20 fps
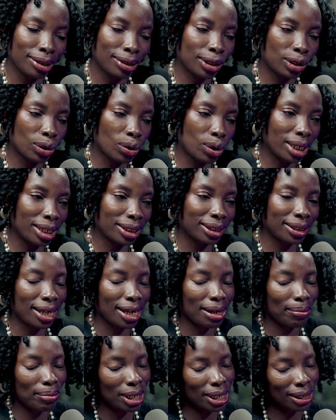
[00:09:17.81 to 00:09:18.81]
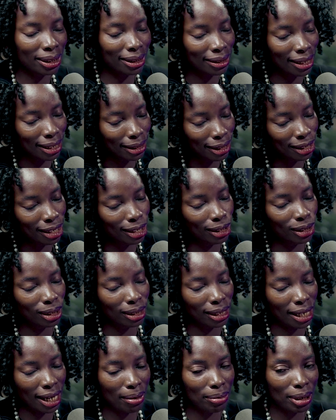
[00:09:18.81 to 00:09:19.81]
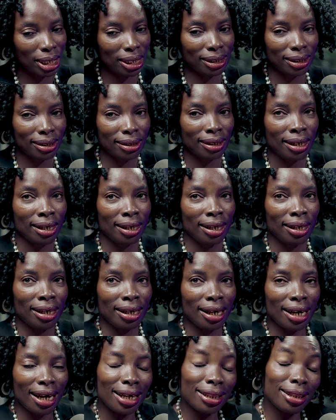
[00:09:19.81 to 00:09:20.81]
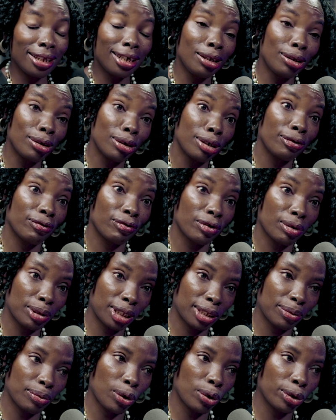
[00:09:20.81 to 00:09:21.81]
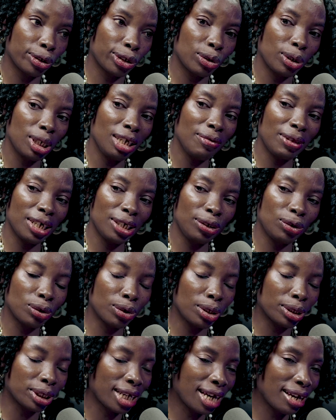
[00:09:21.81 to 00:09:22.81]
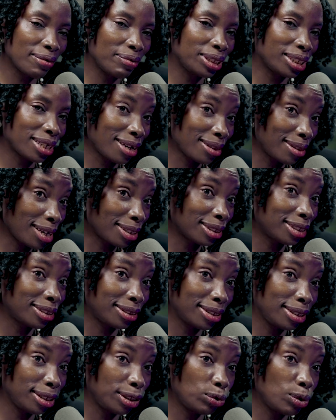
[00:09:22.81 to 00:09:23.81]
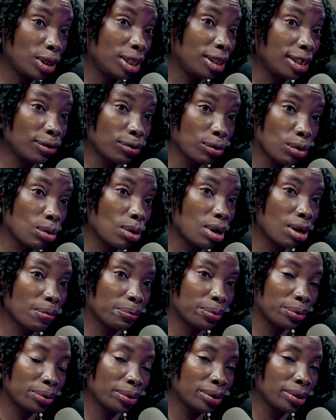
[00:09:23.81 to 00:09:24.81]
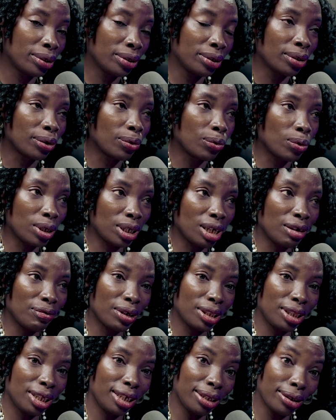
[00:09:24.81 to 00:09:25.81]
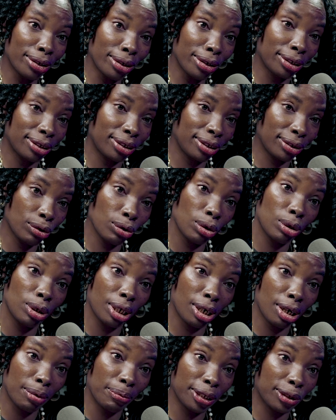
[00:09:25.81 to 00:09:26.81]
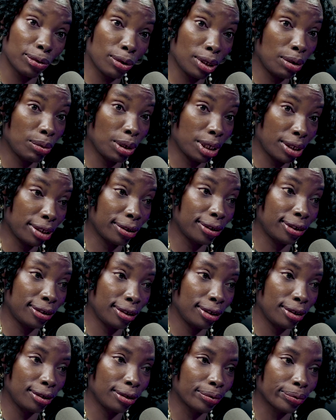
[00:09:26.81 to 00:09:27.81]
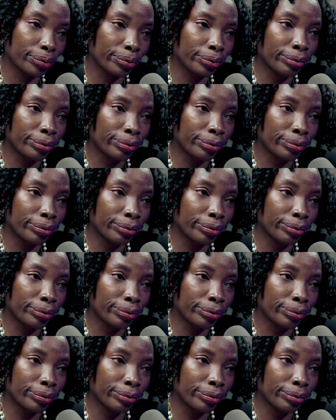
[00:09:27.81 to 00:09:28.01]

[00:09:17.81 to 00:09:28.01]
toilet habits, sanitation habits, and they learn from small. So if they do not have it at that stage, when they grow up, whatever they learned growing up is what they will continue.